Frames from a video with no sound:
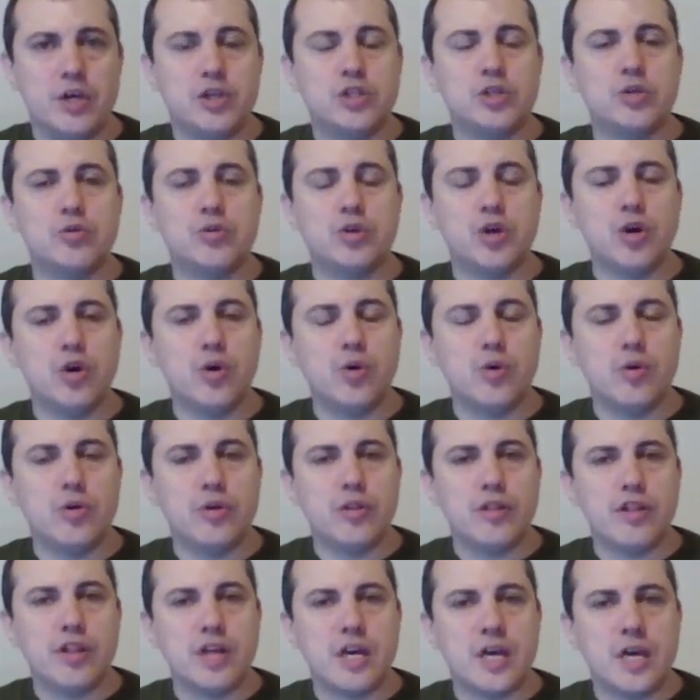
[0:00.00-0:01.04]
You know
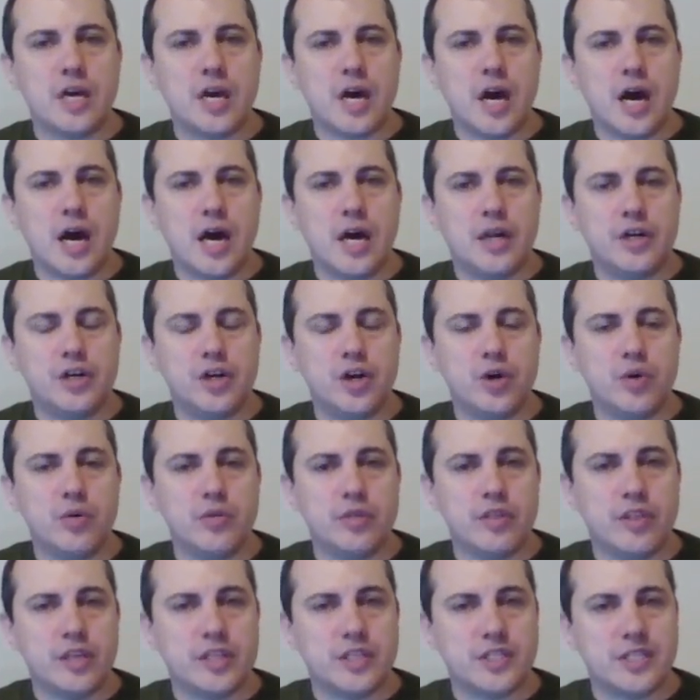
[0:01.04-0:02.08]
the uh,
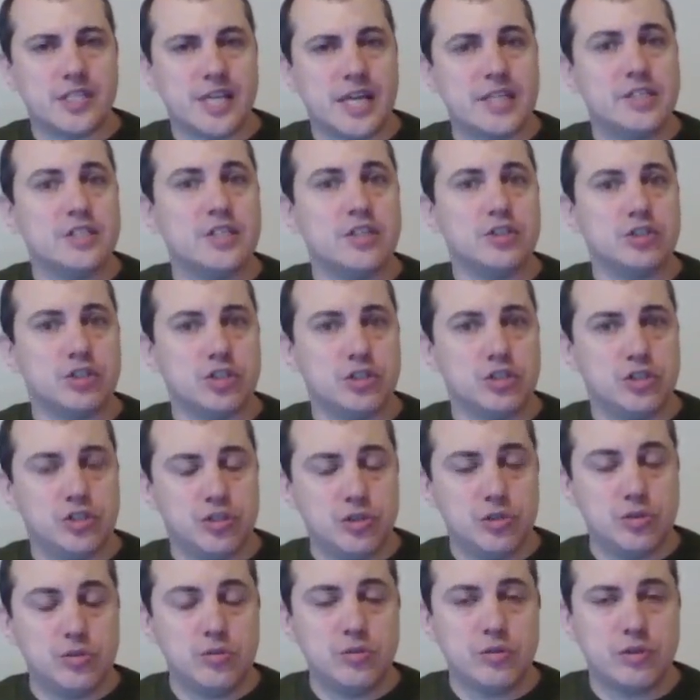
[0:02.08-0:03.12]
node that sent it to
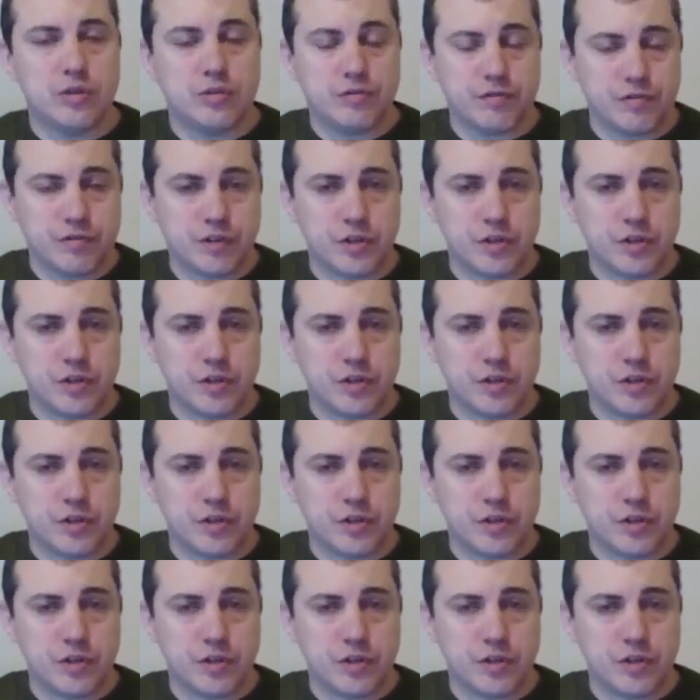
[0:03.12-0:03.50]
you, the